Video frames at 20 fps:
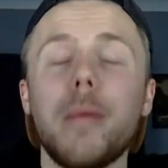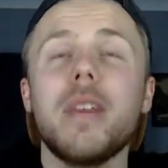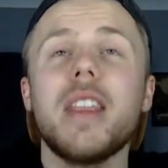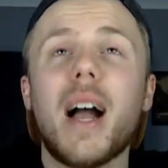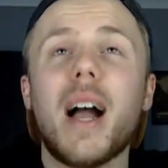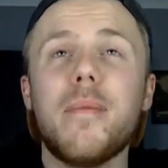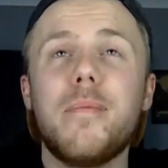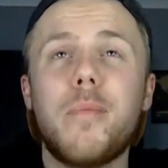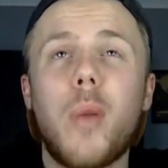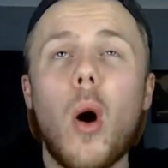
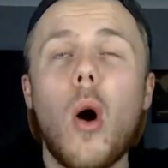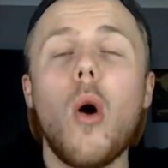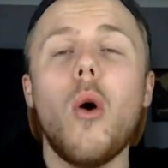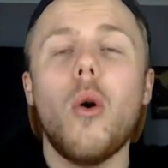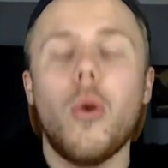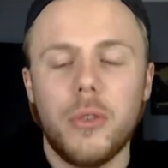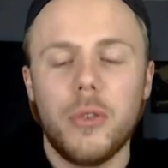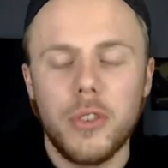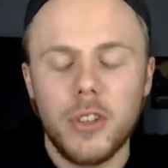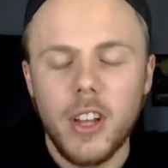that
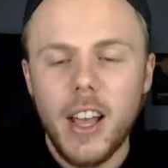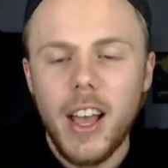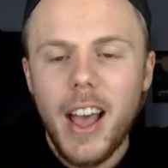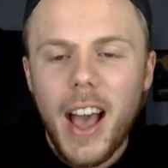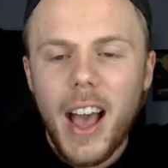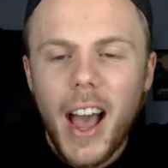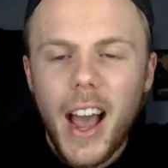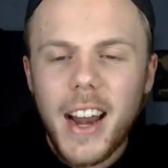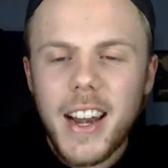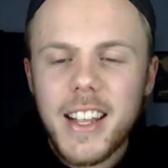pod
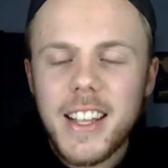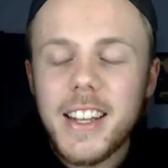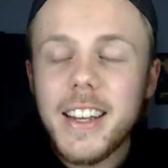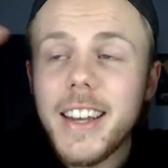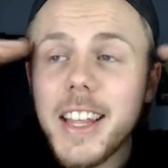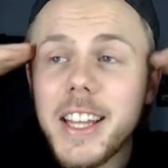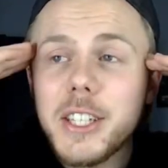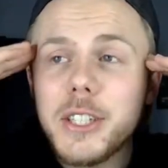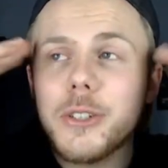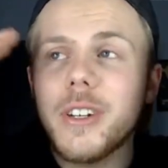and he
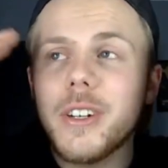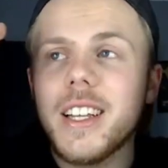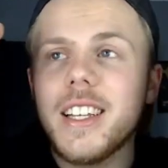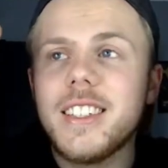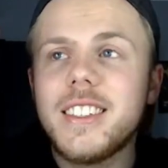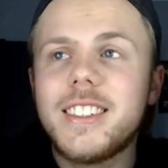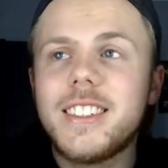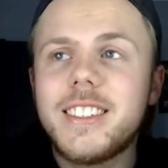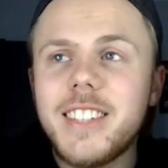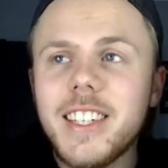
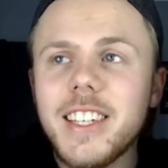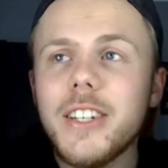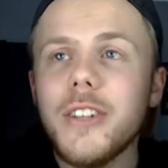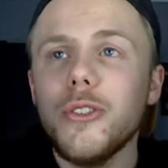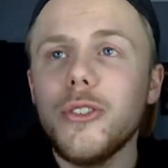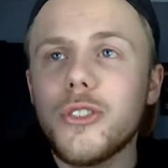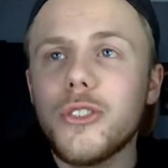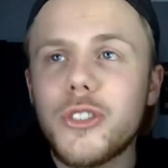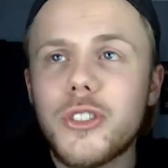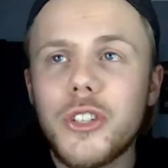literally
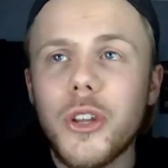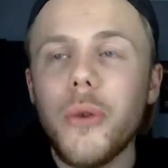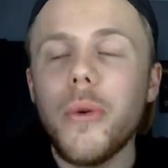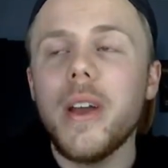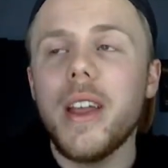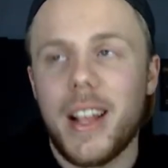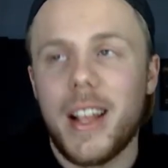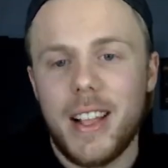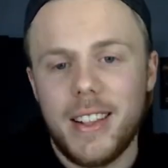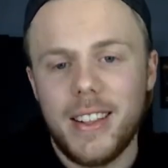didn't do
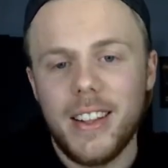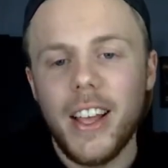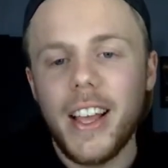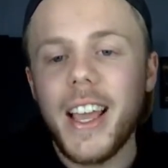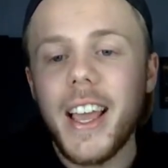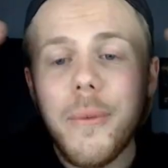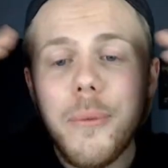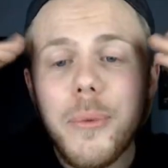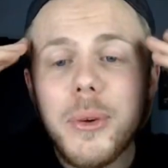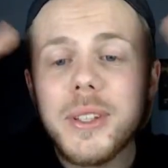any. Like, what